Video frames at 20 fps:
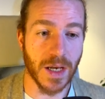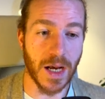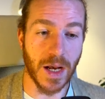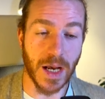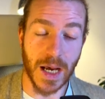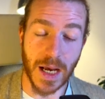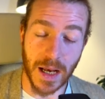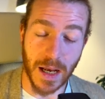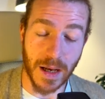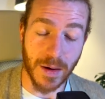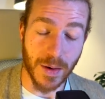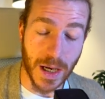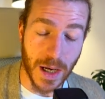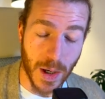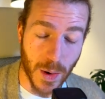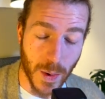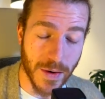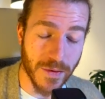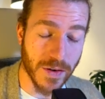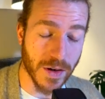
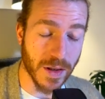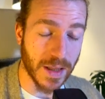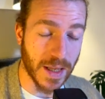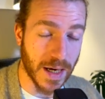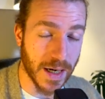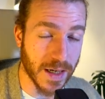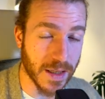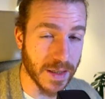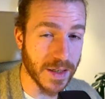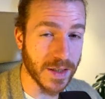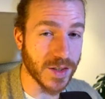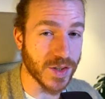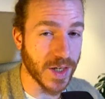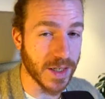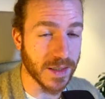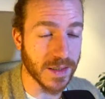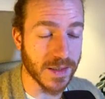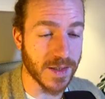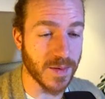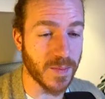However, luckily,
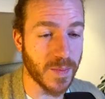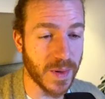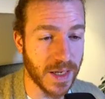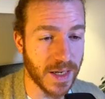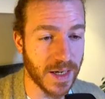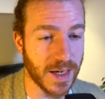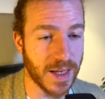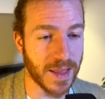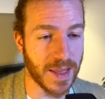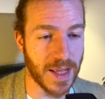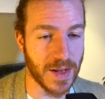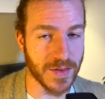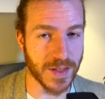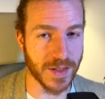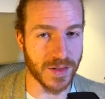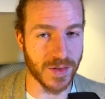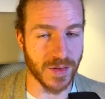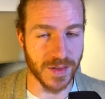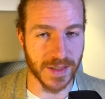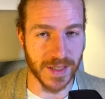gentcp
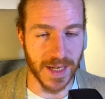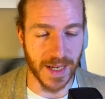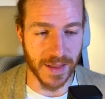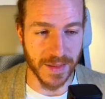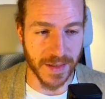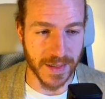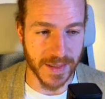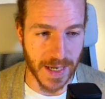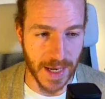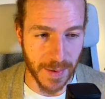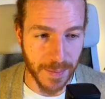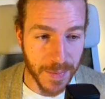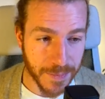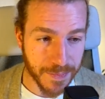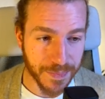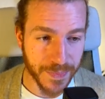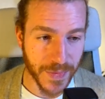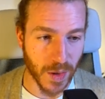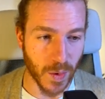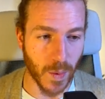allows us to scale this up.